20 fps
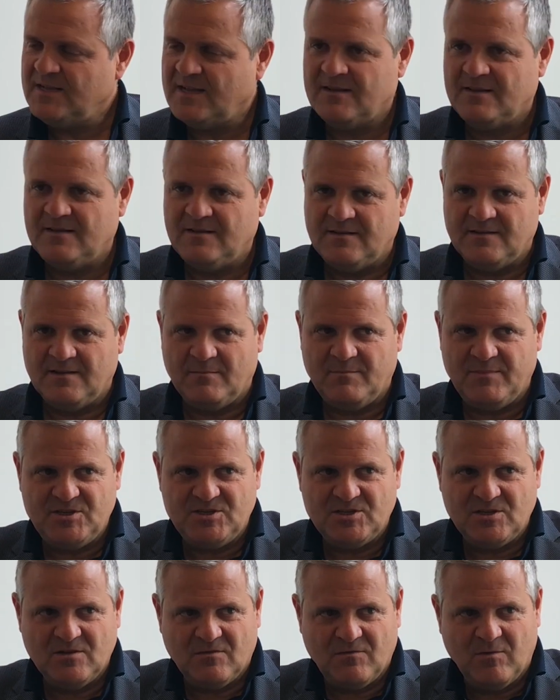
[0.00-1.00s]
that the
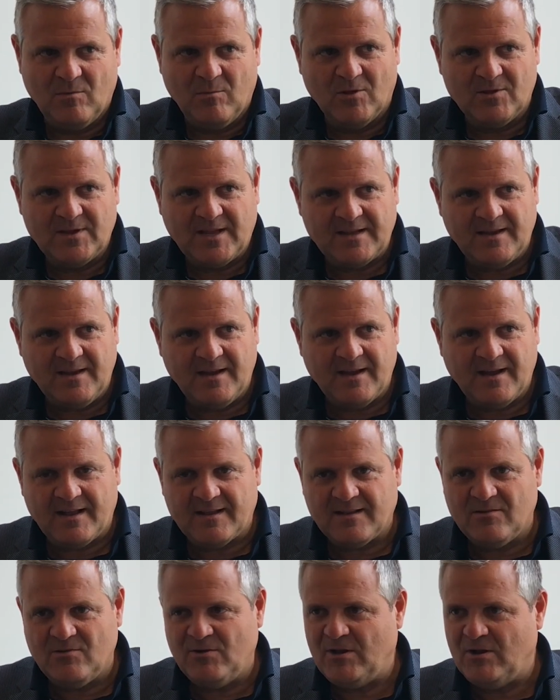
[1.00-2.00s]
vision of football that he
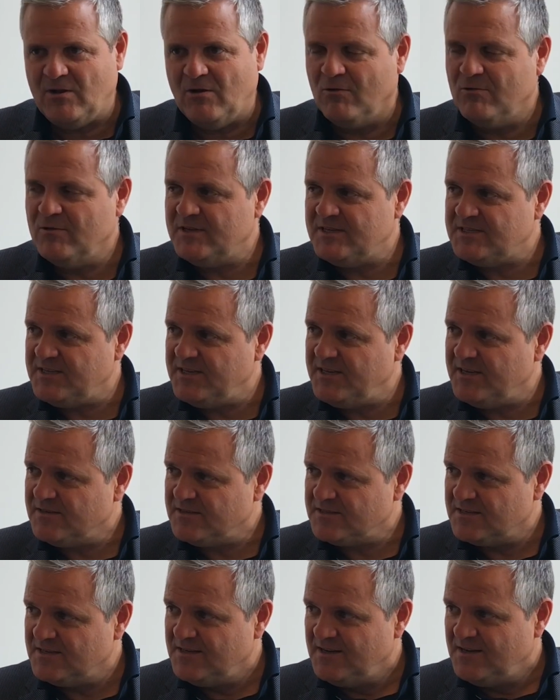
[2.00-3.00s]
had during all these
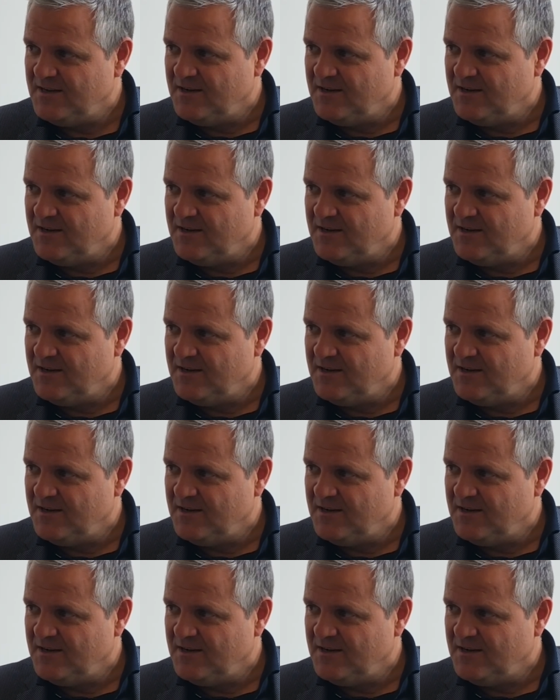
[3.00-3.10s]
years